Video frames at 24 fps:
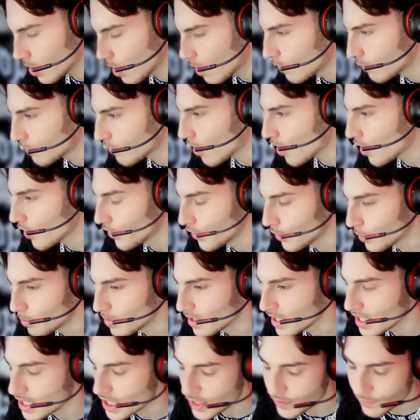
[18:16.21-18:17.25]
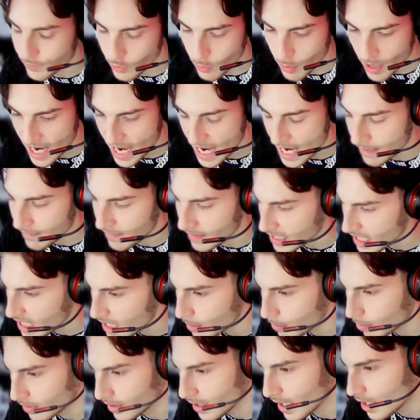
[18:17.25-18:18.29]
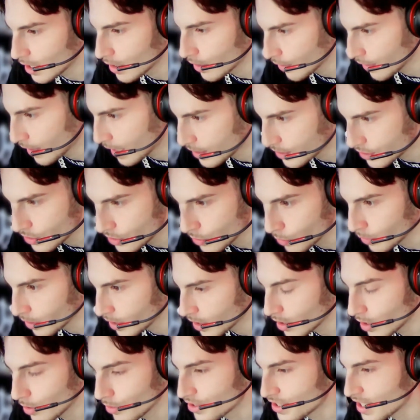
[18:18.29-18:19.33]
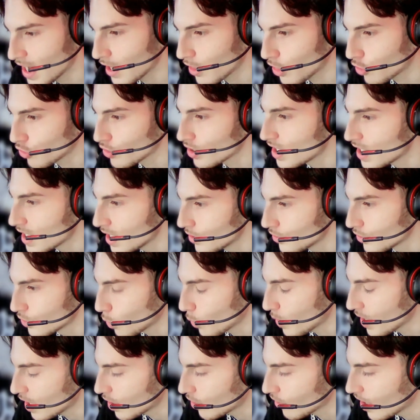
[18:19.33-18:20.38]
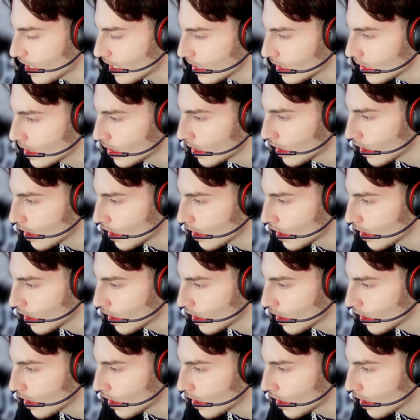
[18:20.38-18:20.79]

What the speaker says: go farther, because if you have a key player that's doing, say 3 deals a week, right?